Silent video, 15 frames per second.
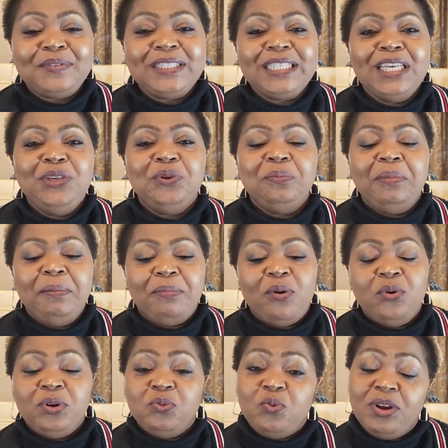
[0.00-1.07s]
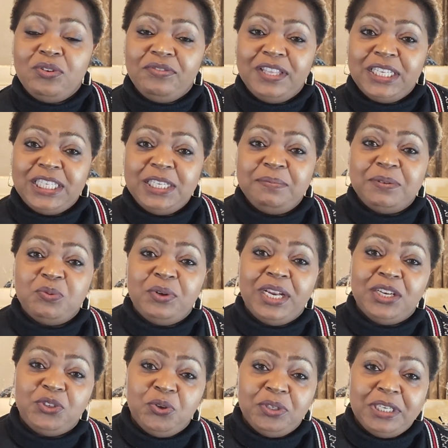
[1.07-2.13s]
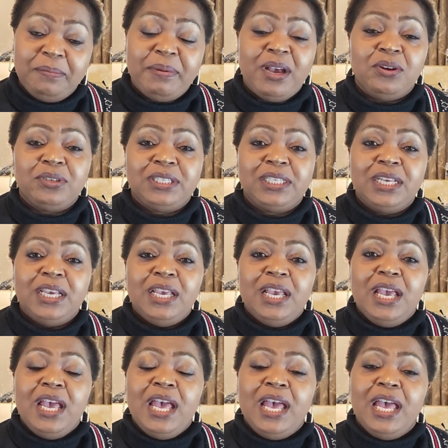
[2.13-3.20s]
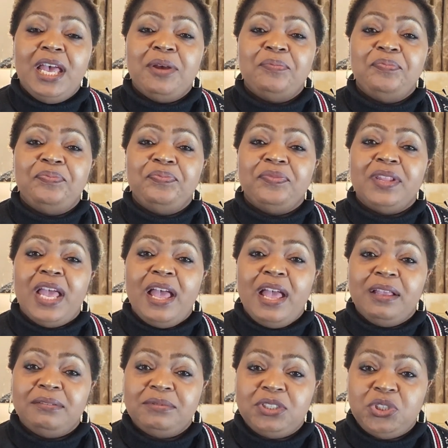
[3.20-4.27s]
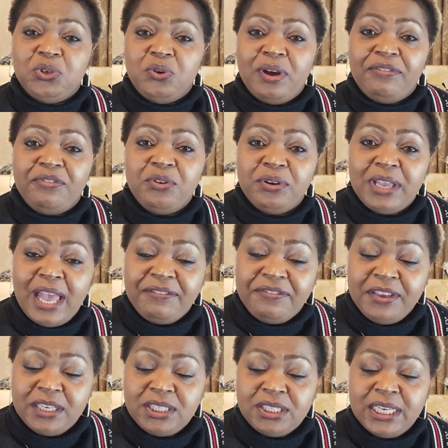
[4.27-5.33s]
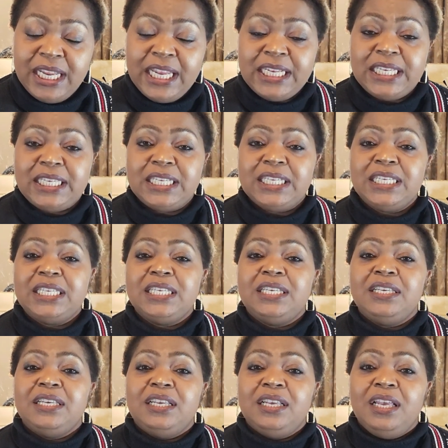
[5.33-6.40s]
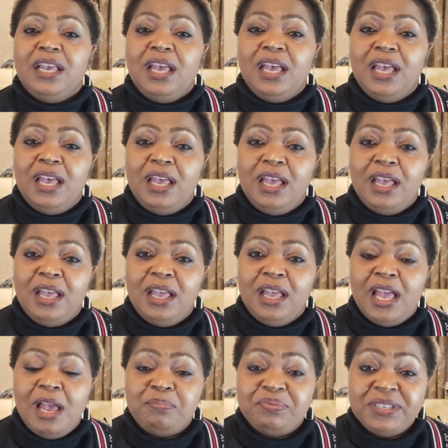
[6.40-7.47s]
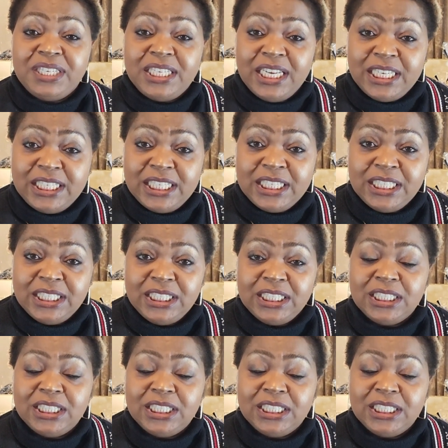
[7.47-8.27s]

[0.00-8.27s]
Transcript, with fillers: you remember on one of the tips when I talked about um, show aff affectionate uh, appreciation,